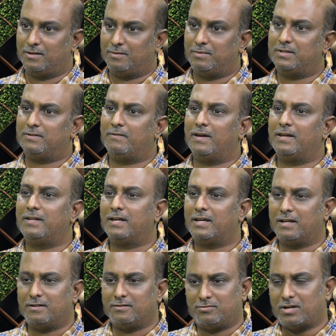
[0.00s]
means where they
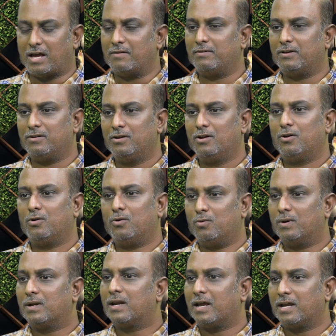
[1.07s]
can travel
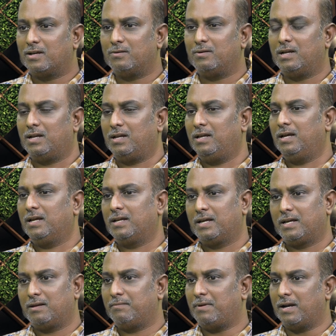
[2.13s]
overnight to Delhi and
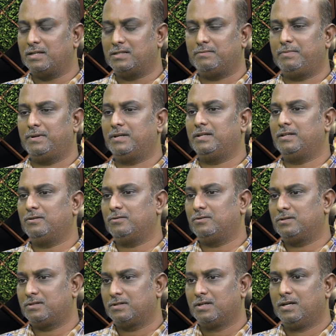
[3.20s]
they can participate in
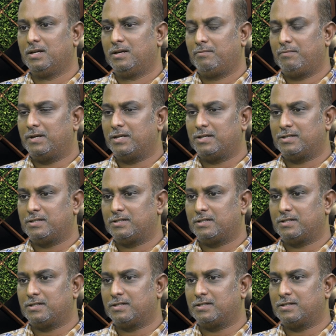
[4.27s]
those meditation
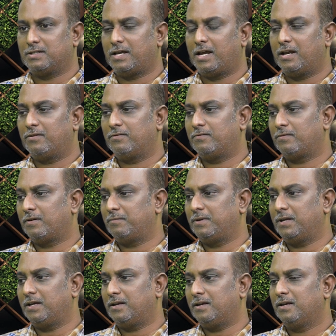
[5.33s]
sessions. And from
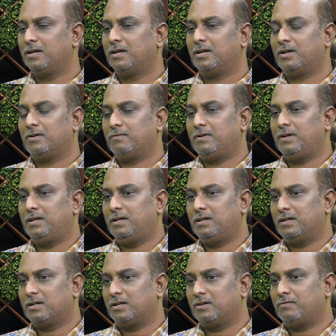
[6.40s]
there,
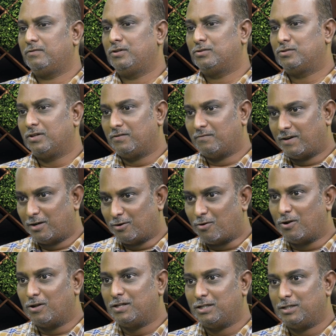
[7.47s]
we used to invite
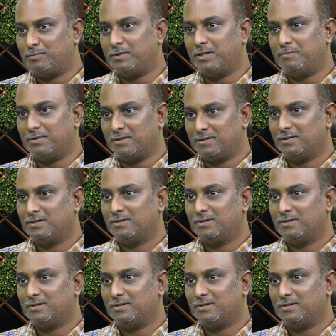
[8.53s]
all these people.